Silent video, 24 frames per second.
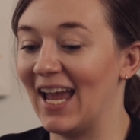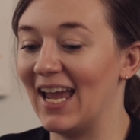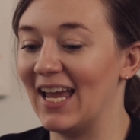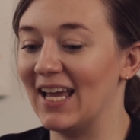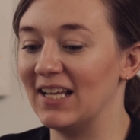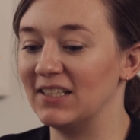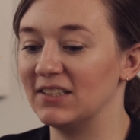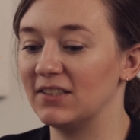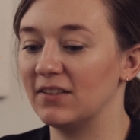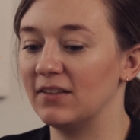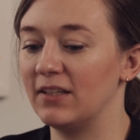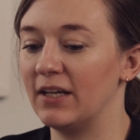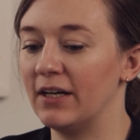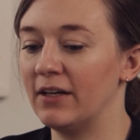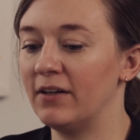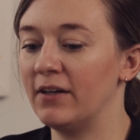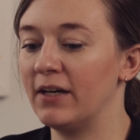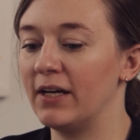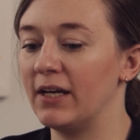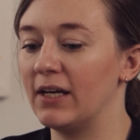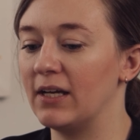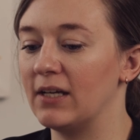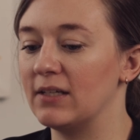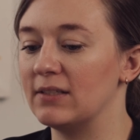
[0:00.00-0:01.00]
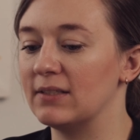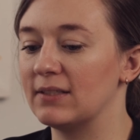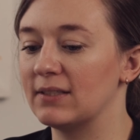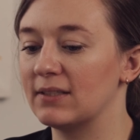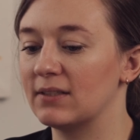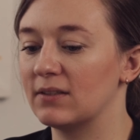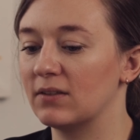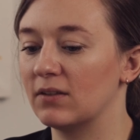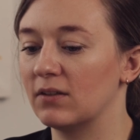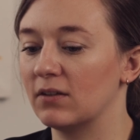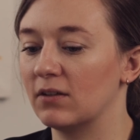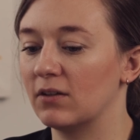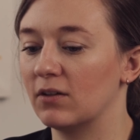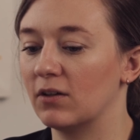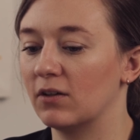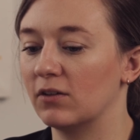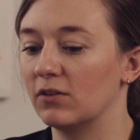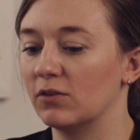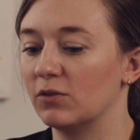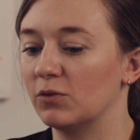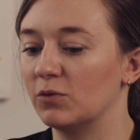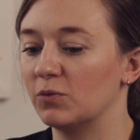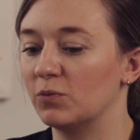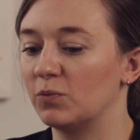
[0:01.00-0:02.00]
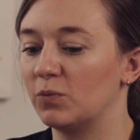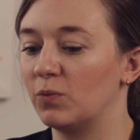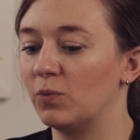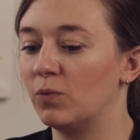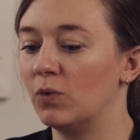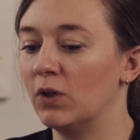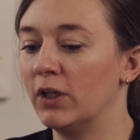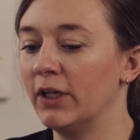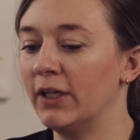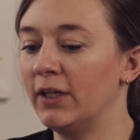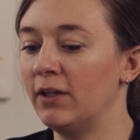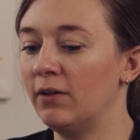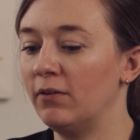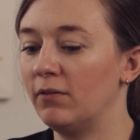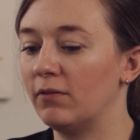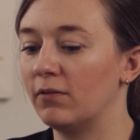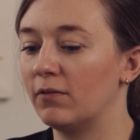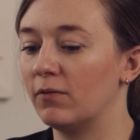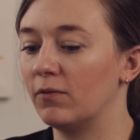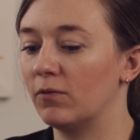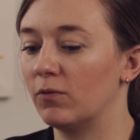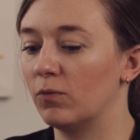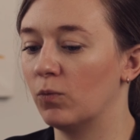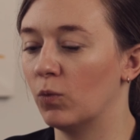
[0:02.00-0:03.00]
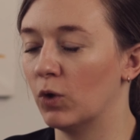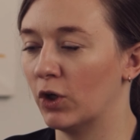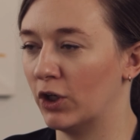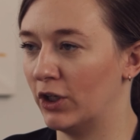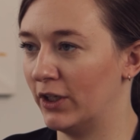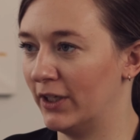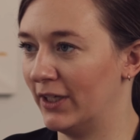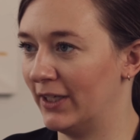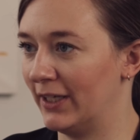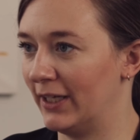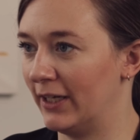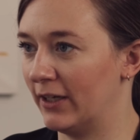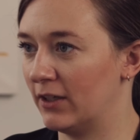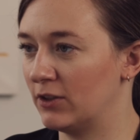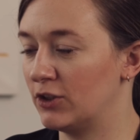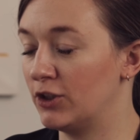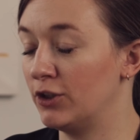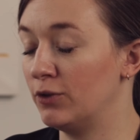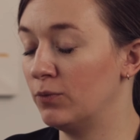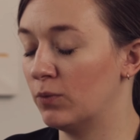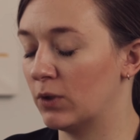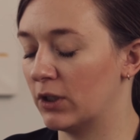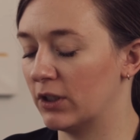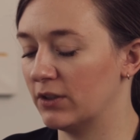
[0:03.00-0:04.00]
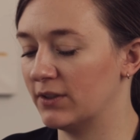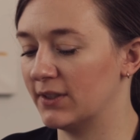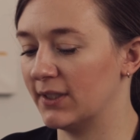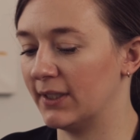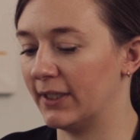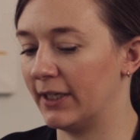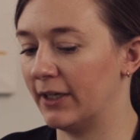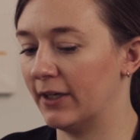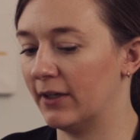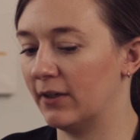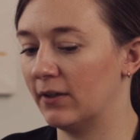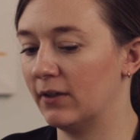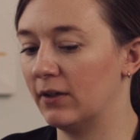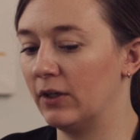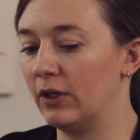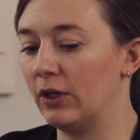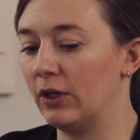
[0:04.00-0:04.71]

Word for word: And there is one word in here, two words in here,